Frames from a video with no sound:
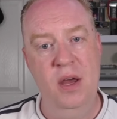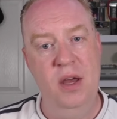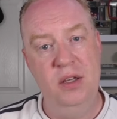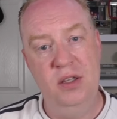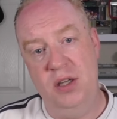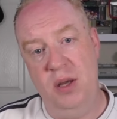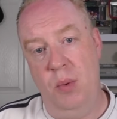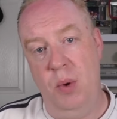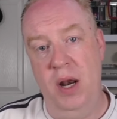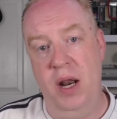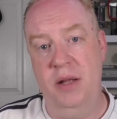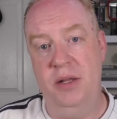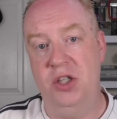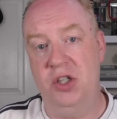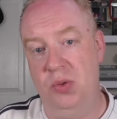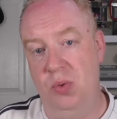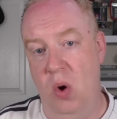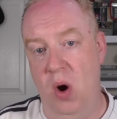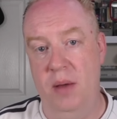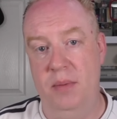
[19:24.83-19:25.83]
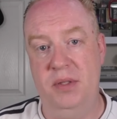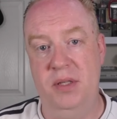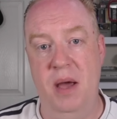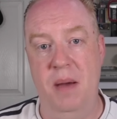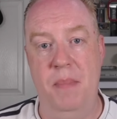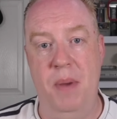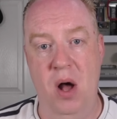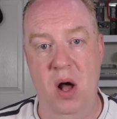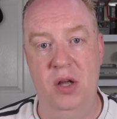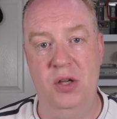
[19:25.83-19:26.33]
someone then swipes
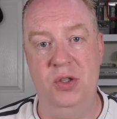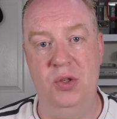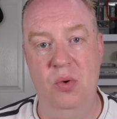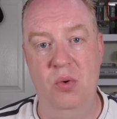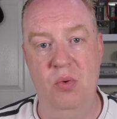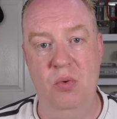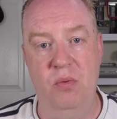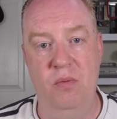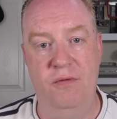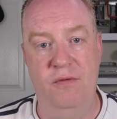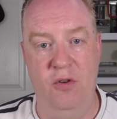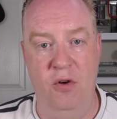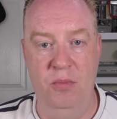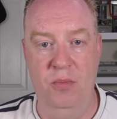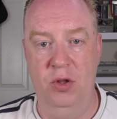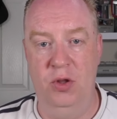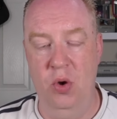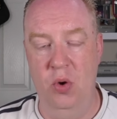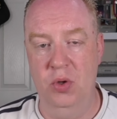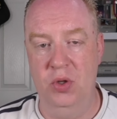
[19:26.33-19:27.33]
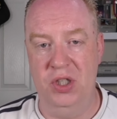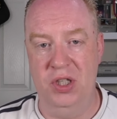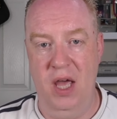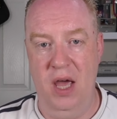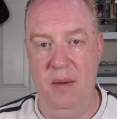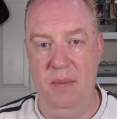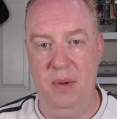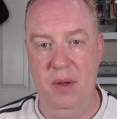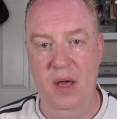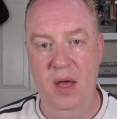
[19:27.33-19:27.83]
that parcel from the
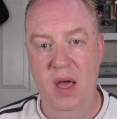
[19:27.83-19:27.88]
doorstep.